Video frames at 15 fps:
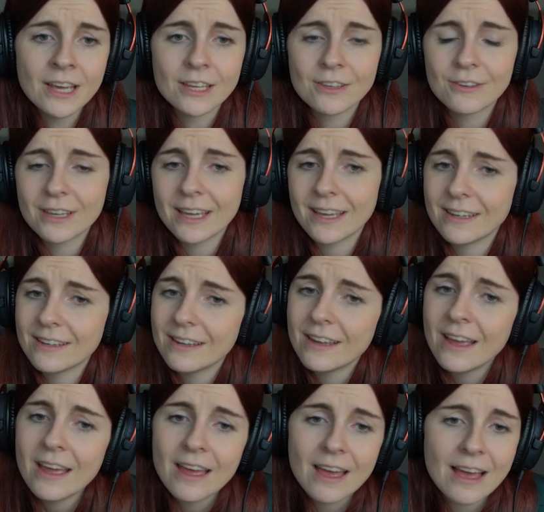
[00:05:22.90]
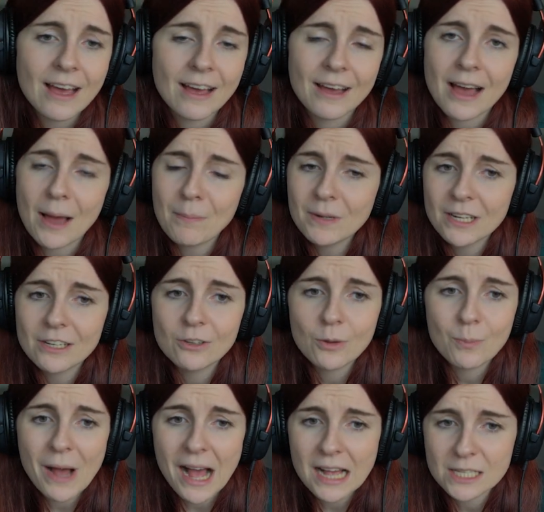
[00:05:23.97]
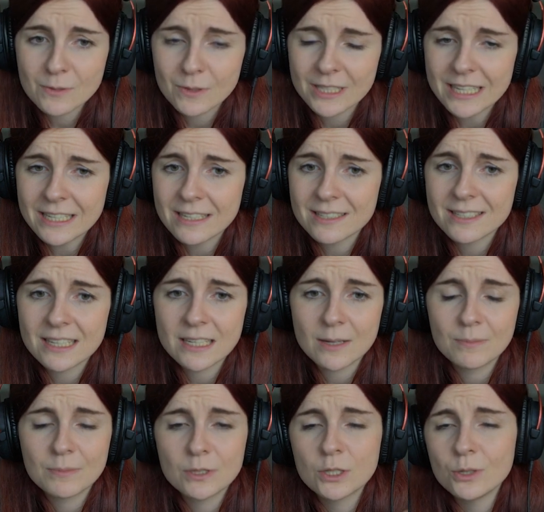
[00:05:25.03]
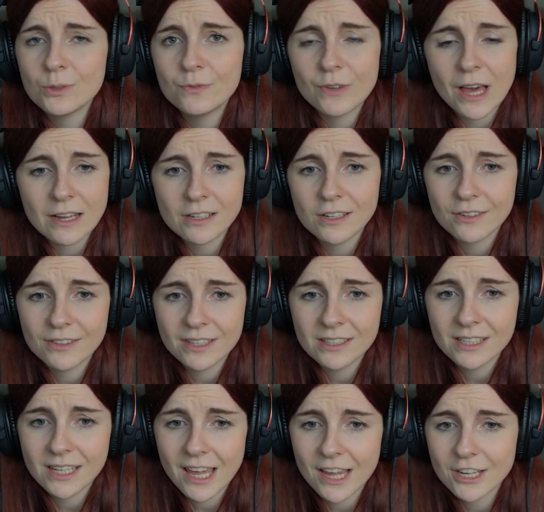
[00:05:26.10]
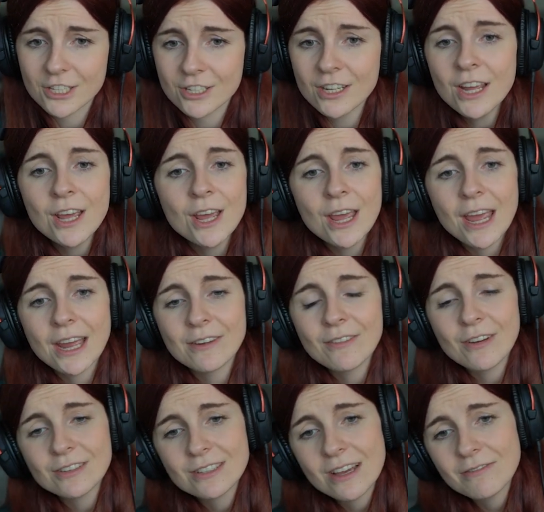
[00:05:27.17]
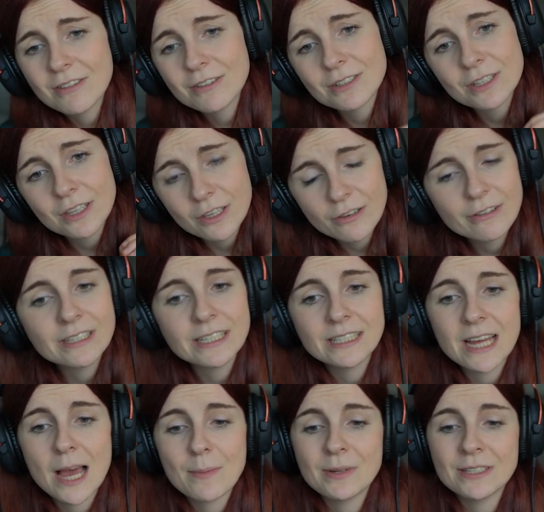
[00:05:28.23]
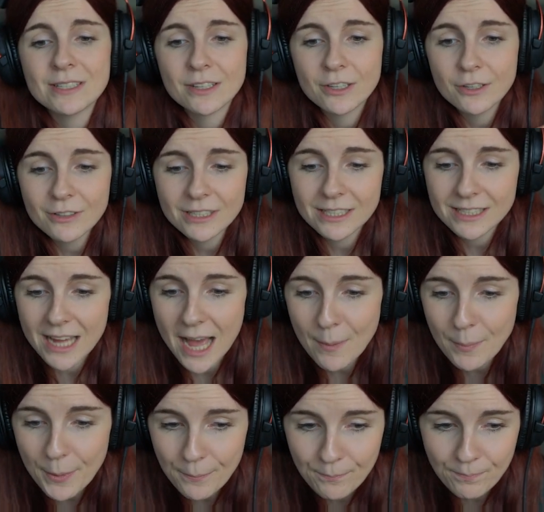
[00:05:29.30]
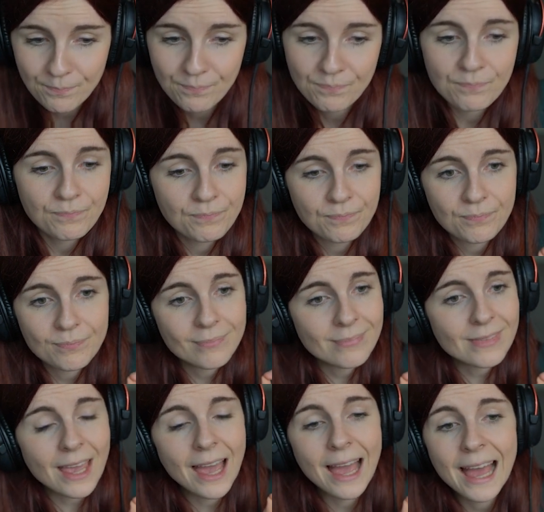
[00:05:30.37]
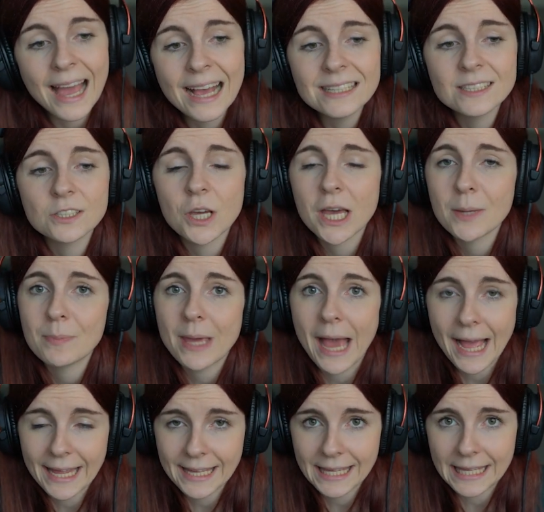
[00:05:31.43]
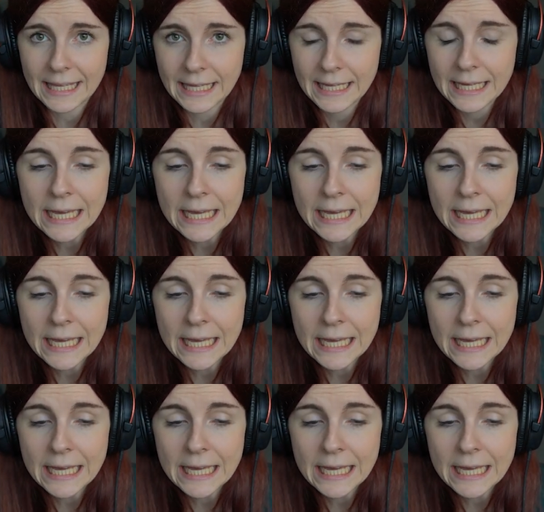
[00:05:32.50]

You can update your password details, set up two-factor authentication, and we also have our security tab, and the security tab has your API key.